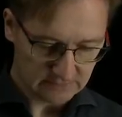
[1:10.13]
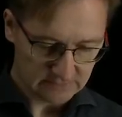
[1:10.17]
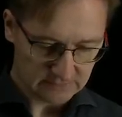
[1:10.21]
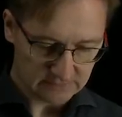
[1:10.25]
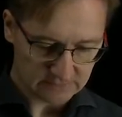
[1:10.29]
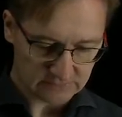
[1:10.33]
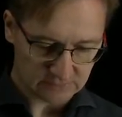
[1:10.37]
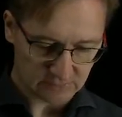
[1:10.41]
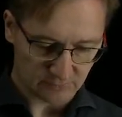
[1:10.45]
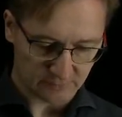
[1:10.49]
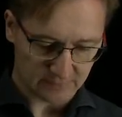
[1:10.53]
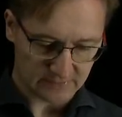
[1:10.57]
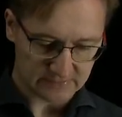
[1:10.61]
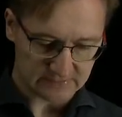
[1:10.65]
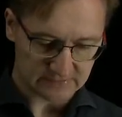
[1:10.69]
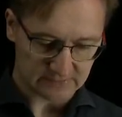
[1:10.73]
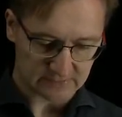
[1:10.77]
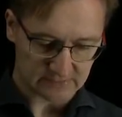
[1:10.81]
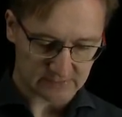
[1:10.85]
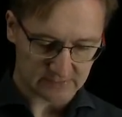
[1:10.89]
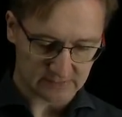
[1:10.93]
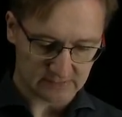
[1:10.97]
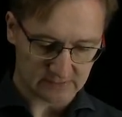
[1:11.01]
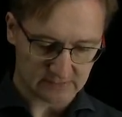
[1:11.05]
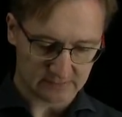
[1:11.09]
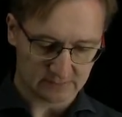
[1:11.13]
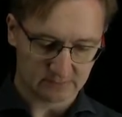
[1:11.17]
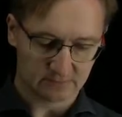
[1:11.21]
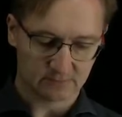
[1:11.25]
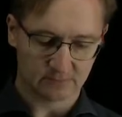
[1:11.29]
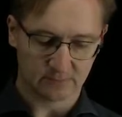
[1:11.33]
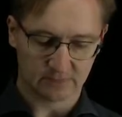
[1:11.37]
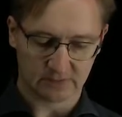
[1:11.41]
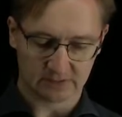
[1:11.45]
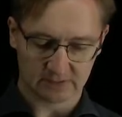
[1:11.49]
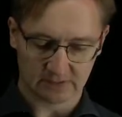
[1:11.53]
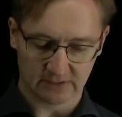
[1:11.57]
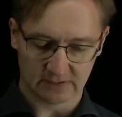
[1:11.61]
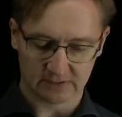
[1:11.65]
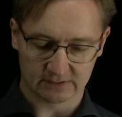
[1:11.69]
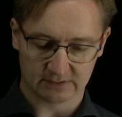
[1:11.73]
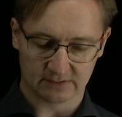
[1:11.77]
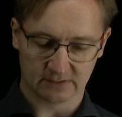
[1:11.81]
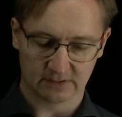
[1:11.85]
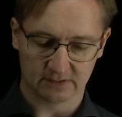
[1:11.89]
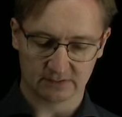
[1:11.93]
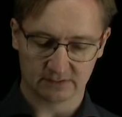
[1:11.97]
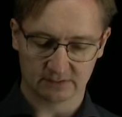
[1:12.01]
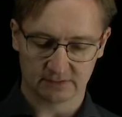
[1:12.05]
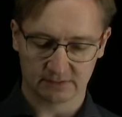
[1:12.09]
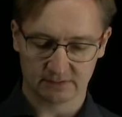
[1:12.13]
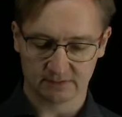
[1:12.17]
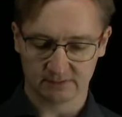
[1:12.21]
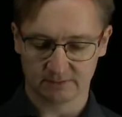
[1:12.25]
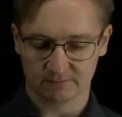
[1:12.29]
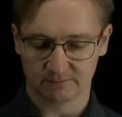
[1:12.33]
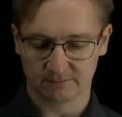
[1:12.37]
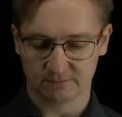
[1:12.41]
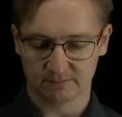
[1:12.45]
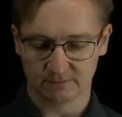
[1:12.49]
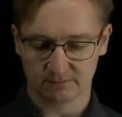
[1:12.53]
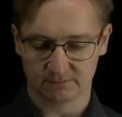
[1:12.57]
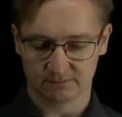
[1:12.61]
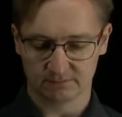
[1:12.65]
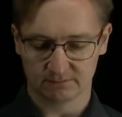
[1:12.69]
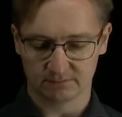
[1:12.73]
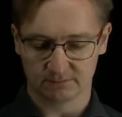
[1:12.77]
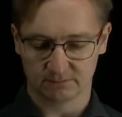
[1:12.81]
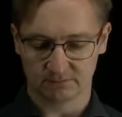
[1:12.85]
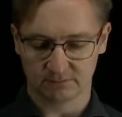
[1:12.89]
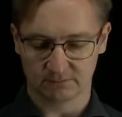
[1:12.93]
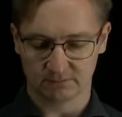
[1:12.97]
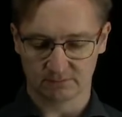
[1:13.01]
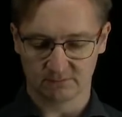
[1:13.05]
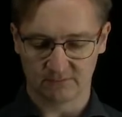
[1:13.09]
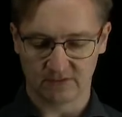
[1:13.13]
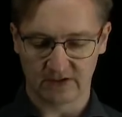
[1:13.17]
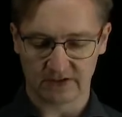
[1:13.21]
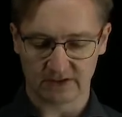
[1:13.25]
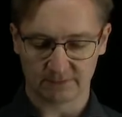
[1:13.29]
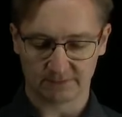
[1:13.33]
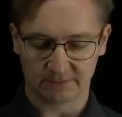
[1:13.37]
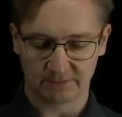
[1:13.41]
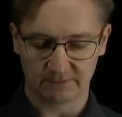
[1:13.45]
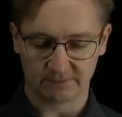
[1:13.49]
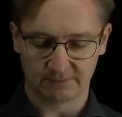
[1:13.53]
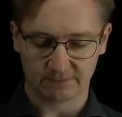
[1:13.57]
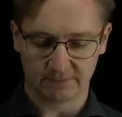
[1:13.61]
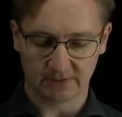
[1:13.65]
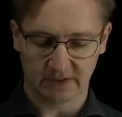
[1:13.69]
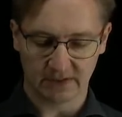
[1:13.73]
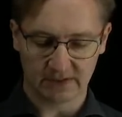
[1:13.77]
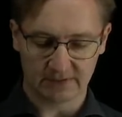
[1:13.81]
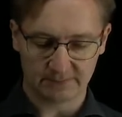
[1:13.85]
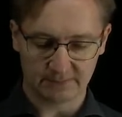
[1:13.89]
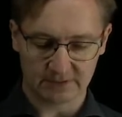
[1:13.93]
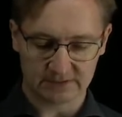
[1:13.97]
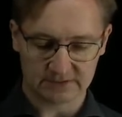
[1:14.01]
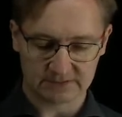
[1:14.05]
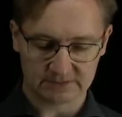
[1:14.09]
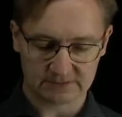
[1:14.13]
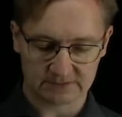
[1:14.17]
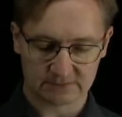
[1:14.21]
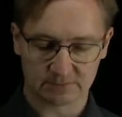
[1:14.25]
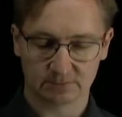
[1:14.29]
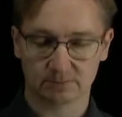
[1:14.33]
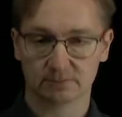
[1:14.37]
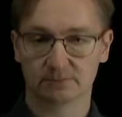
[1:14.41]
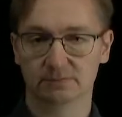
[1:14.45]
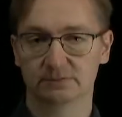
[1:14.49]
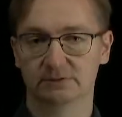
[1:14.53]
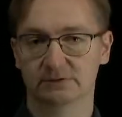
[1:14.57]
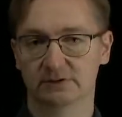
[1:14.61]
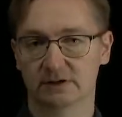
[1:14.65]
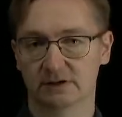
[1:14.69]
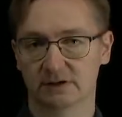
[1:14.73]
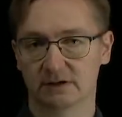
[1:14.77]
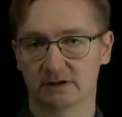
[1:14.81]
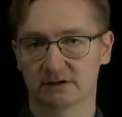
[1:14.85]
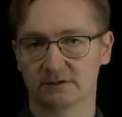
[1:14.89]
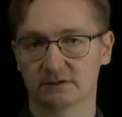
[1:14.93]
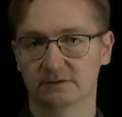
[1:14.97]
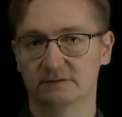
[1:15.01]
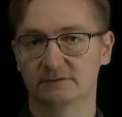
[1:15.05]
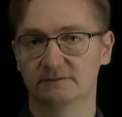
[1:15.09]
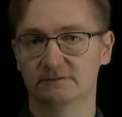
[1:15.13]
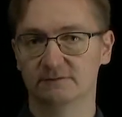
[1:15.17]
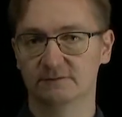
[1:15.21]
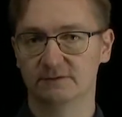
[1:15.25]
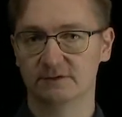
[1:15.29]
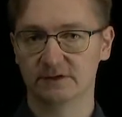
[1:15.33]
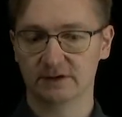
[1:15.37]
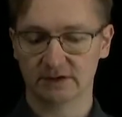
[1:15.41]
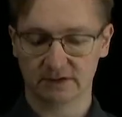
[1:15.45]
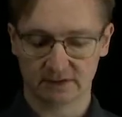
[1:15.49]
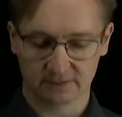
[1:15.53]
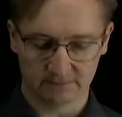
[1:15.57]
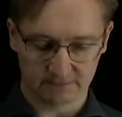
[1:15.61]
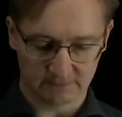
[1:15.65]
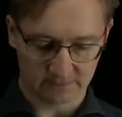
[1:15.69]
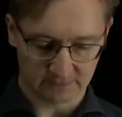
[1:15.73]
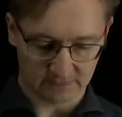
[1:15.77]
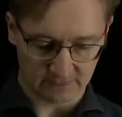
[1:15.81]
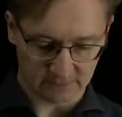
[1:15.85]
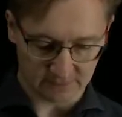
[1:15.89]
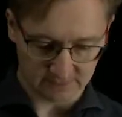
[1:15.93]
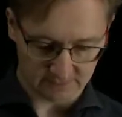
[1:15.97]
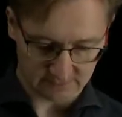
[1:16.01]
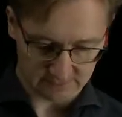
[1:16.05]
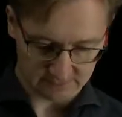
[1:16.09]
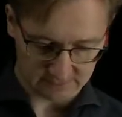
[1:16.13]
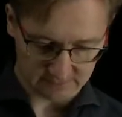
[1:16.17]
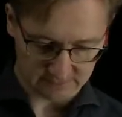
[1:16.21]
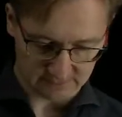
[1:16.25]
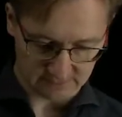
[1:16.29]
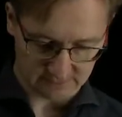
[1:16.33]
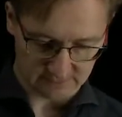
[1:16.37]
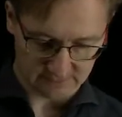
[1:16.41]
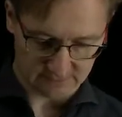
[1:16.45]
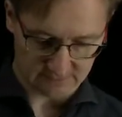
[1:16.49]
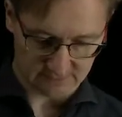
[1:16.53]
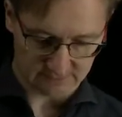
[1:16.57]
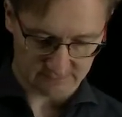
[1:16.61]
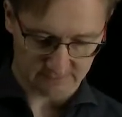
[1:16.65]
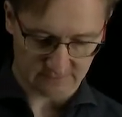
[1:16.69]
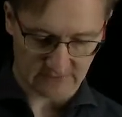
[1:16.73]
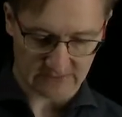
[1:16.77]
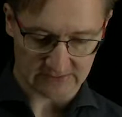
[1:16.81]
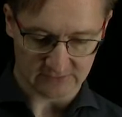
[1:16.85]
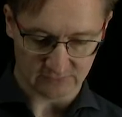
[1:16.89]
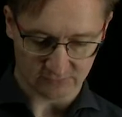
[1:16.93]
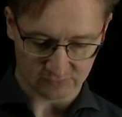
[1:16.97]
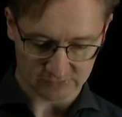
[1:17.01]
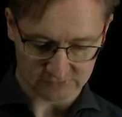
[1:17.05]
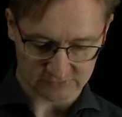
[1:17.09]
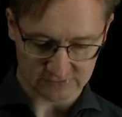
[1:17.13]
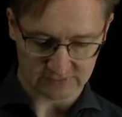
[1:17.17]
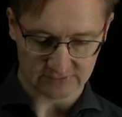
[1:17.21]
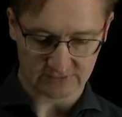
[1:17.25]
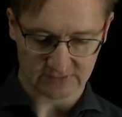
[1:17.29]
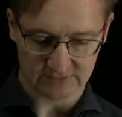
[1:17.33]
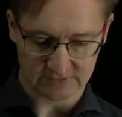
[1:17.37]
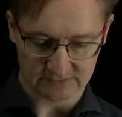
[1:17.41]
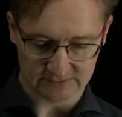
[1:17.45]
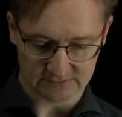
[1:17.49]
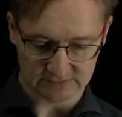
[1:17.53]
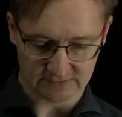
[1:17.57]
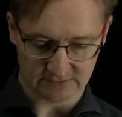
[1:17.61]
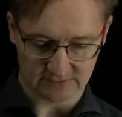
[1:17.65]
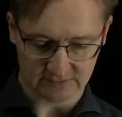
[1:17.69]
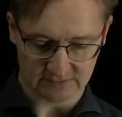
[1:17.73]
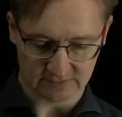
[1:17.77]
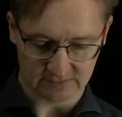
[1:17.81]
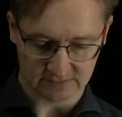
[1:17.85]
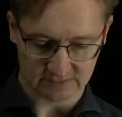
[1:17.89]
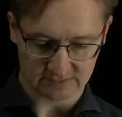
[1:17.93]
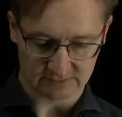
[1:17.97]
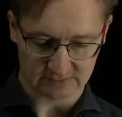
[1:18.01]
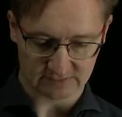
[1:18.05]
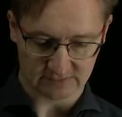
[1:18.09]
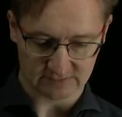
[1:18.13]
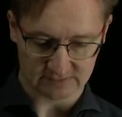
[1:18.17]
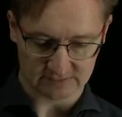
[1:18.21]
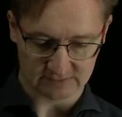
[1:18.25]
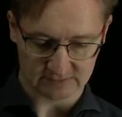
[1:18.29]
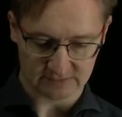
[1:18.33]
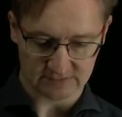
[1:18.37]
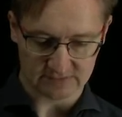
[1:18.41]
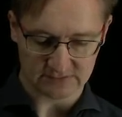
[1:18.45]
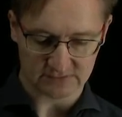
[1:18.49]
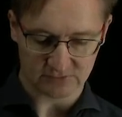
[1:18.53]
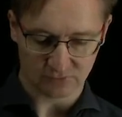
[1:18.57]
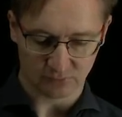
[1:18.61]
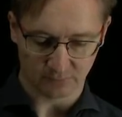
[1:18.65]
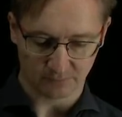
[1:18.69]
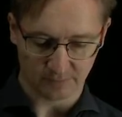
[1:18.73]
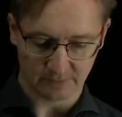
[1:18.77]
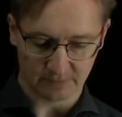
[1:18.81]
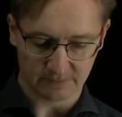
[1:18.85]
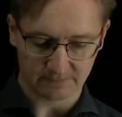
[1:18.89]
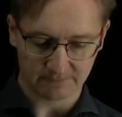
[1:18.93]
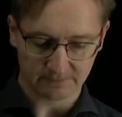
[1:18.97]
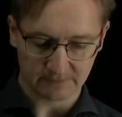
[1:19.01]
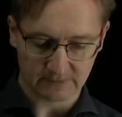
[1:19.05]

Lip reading: So basically we create a variable elements. There are 3 values inside this tuple.